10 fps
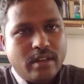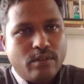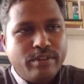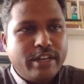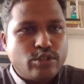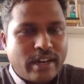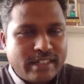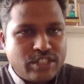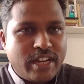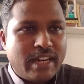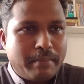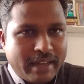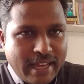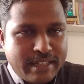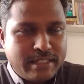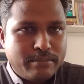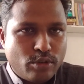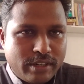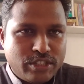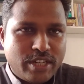We need to understand the mechanism
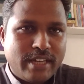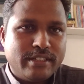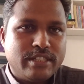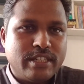to understand the